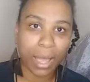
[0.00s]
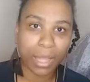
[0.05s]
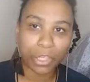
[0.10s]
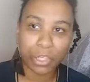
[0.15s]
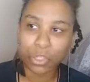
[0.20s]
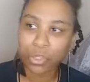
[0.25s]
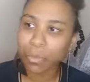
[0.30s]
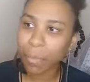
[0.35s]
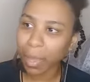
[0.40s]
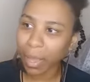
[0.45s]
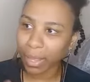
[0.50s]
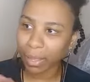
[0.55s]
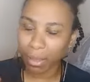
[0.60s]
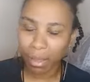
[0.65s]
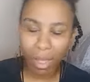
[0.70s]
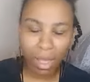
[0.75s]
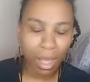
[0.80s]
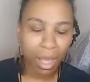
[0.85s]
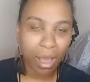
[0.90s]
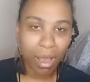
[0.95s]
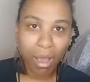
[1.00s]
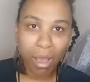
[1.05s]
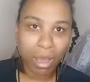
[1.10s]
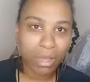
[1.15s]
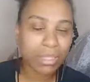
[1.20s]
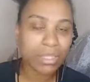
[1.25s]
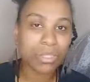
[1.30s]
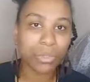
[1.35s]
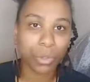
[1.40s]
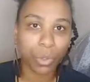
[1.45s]
And you might
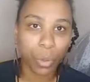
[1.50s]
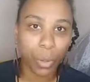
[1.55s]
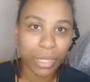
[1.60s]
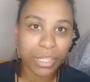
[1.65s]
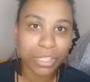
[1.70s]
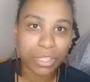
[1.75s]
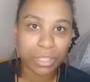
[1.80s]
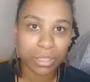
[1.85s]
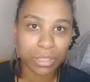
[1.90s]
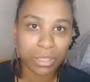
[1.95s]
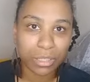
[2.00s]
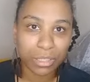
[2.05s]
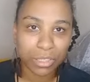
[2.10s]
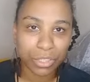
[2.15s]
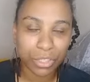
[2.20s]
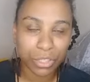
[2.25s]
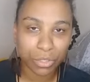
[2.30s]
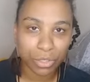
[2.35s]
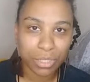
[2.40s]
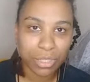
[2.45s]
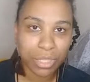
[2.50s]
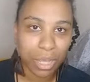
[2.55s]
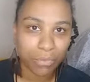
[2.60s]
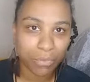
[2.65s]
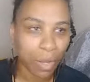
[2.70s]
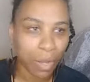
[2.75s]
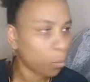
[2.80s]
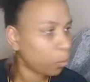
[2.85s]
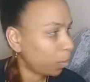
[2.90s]
answer a question to yourself like,